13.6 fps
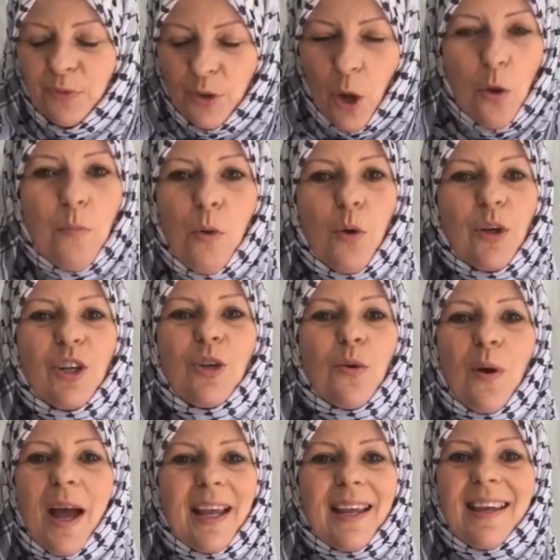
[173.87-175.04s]
No more
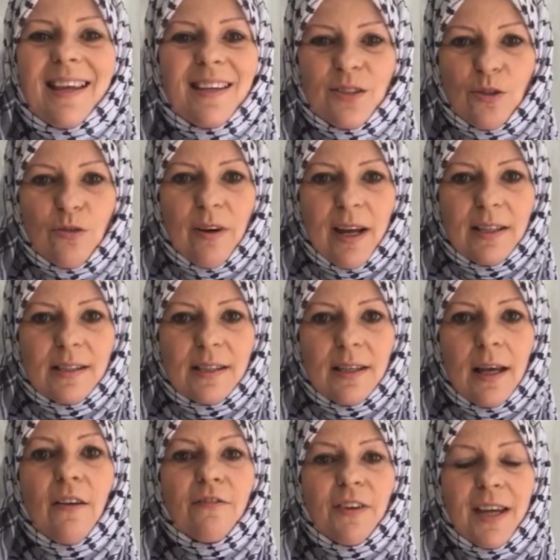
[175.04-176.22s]
UAE is great.
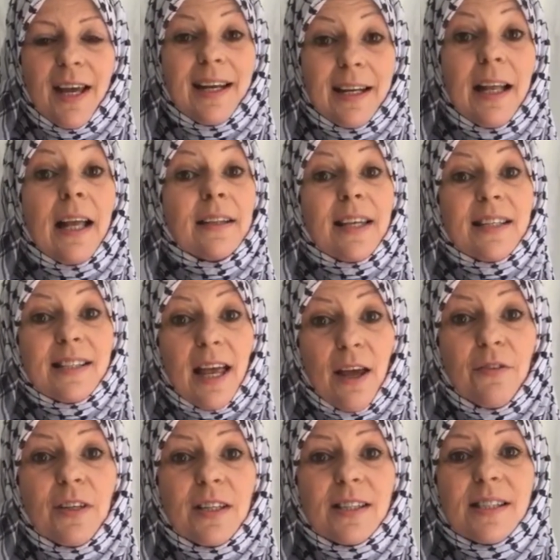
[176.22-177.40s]
Forget it. There's
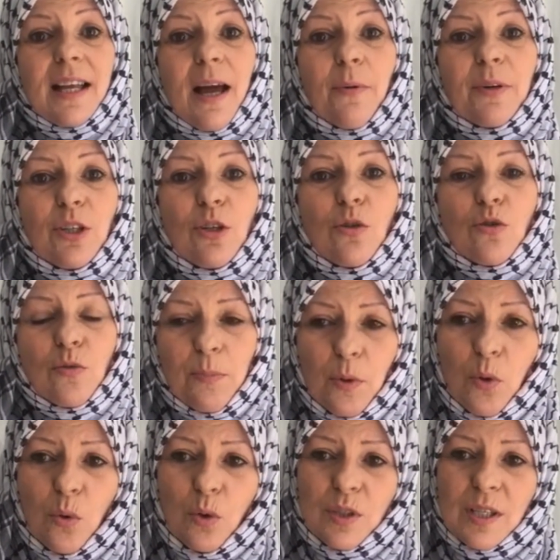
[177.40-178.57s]
evidence now in news
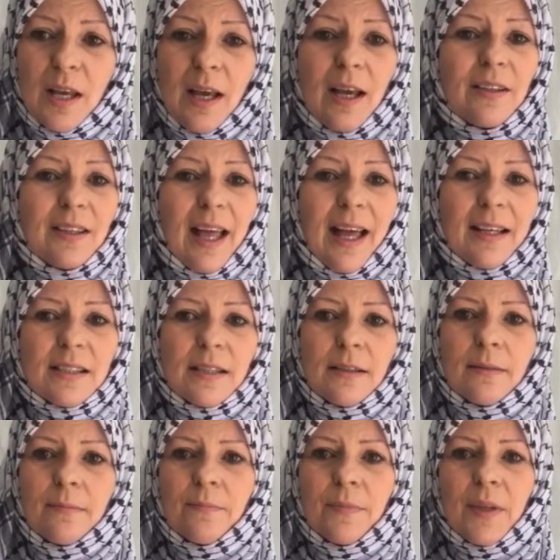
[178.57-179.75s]
reports that
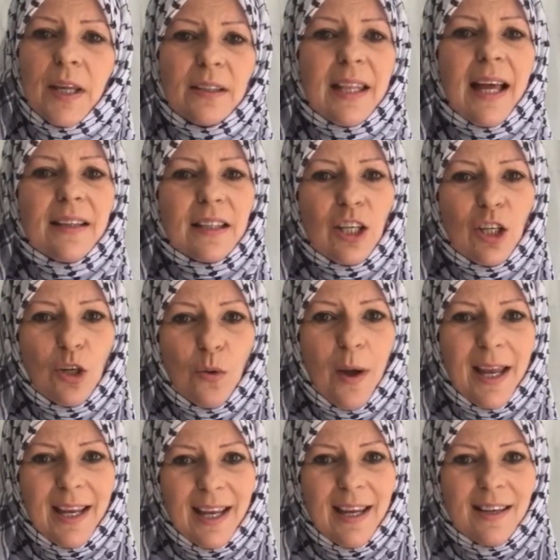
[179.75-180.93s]
the
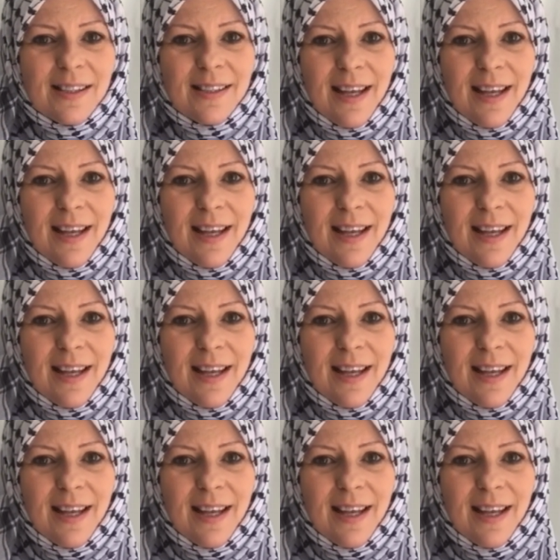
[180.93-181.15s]
UAE are